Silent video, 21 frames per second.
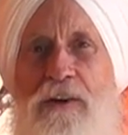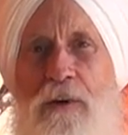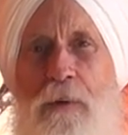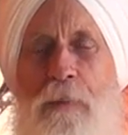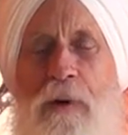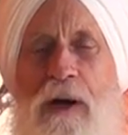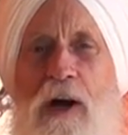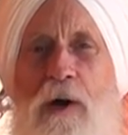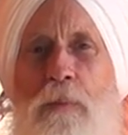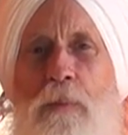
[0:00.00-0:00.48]
the
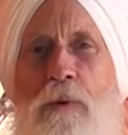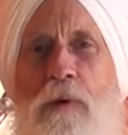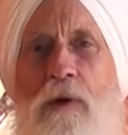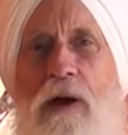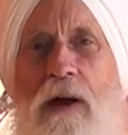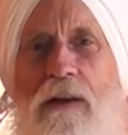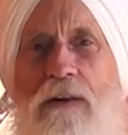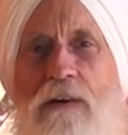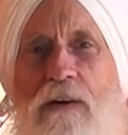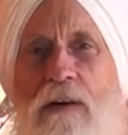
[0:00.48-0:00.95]
brow
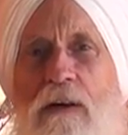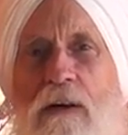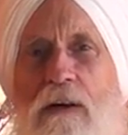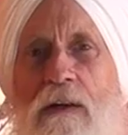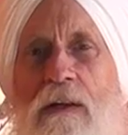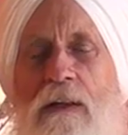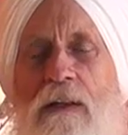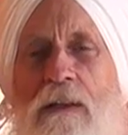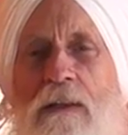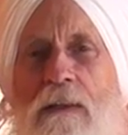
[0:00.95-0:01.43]
point.
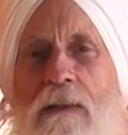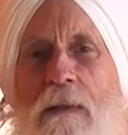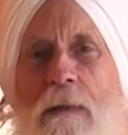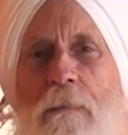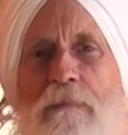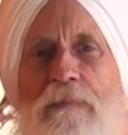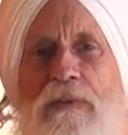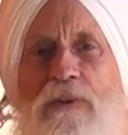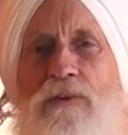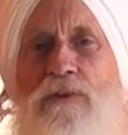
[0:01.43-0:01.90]

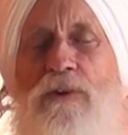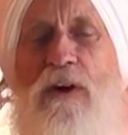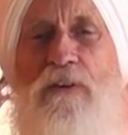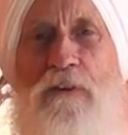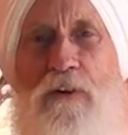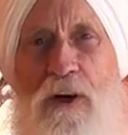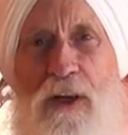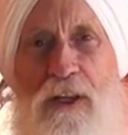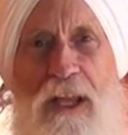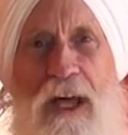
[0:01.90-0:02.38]
Do
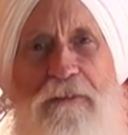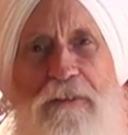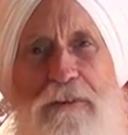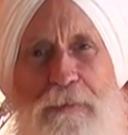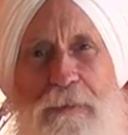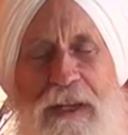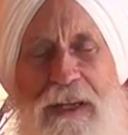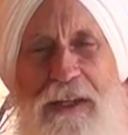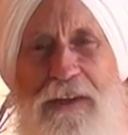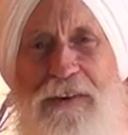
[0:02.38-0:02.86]
it for
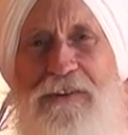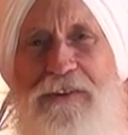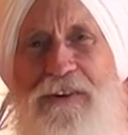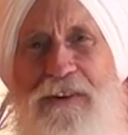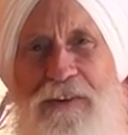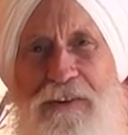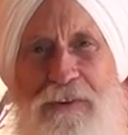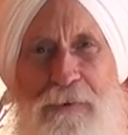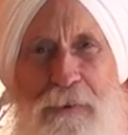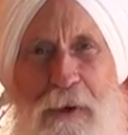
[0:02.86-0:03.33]
11 minutes.
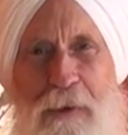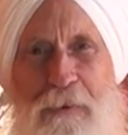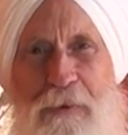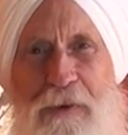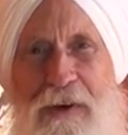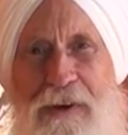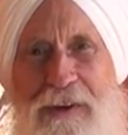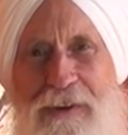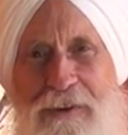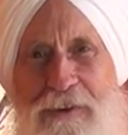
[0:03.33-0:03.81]
This is what
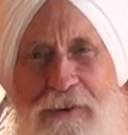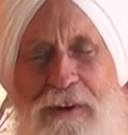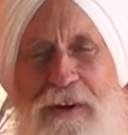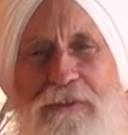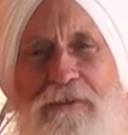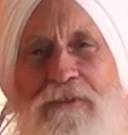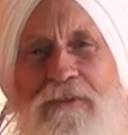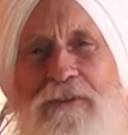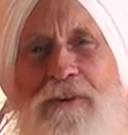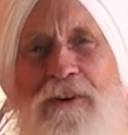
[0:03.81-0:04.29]
we're going to do
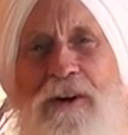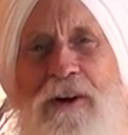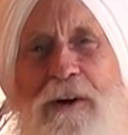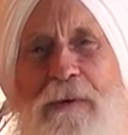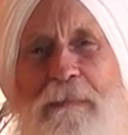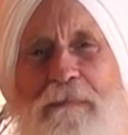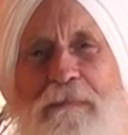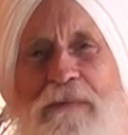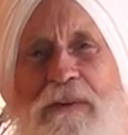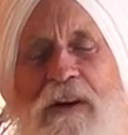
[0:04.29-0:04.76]
it
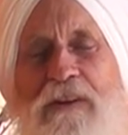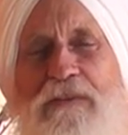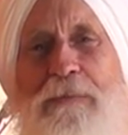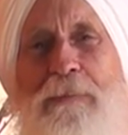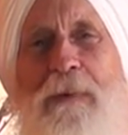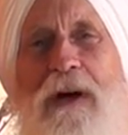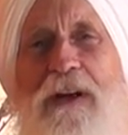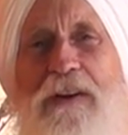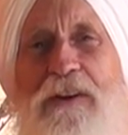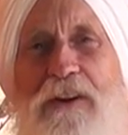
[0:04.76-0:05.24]
for
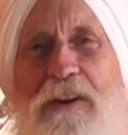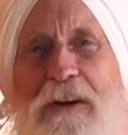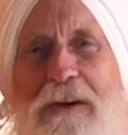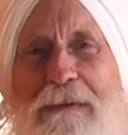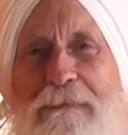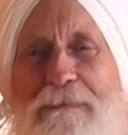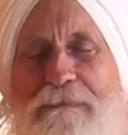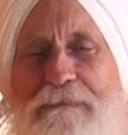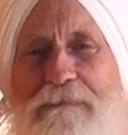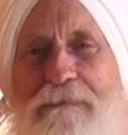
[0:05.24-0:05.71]
this month.
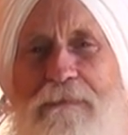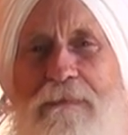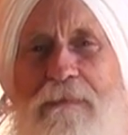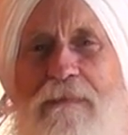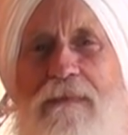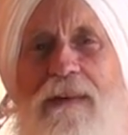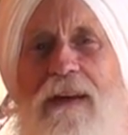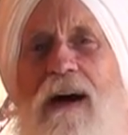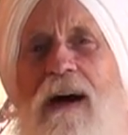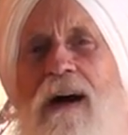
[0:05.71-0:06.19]

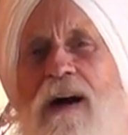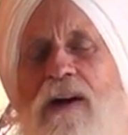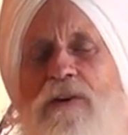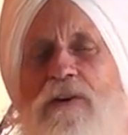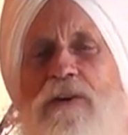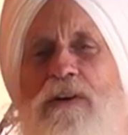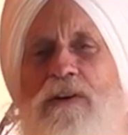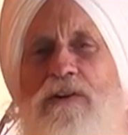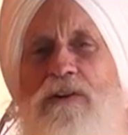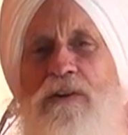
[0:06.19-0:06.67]

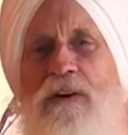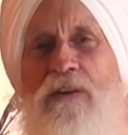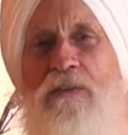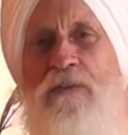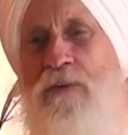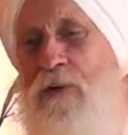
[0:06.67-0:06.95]
You can do it